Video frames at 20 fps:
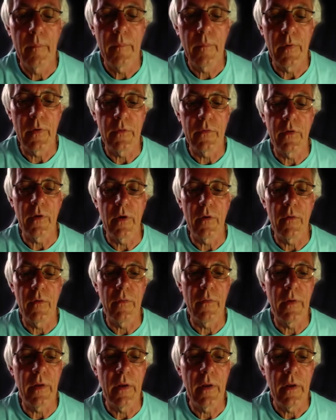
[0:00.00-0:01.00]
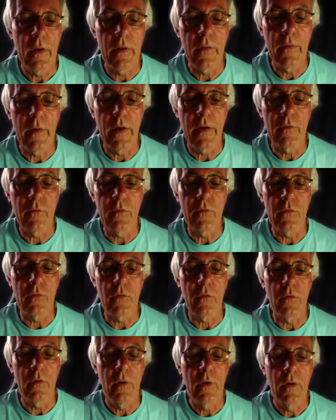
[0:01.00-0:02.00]
It's there in the entrance
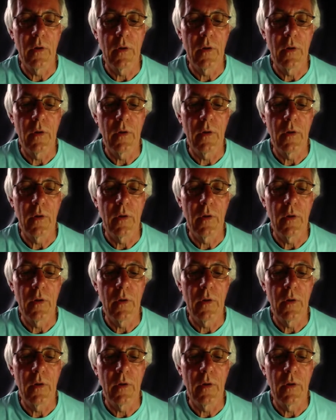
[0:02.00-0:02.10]
hall.